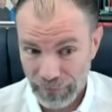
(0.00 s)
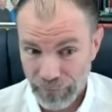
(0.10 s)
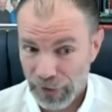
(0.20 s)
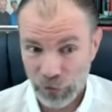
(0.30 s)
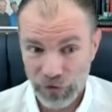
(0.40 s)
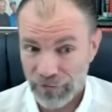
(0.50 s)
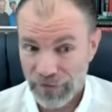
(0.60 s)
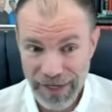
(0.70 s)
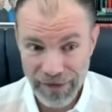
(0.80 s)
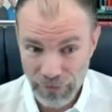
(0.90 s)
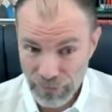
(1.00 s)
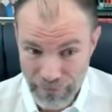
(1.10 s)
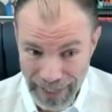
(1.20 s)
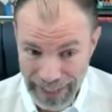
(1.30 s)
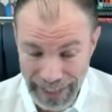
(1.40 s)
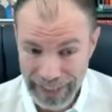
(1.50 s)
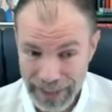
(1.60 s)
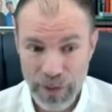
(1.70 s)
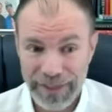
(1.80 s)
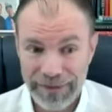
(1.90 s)
because they've never met
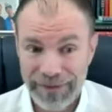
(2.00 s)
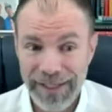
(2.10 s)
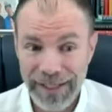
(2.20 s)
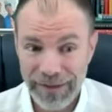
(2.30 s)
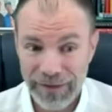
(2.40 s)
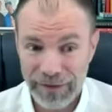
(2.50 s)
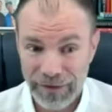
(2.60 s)
anyone that did.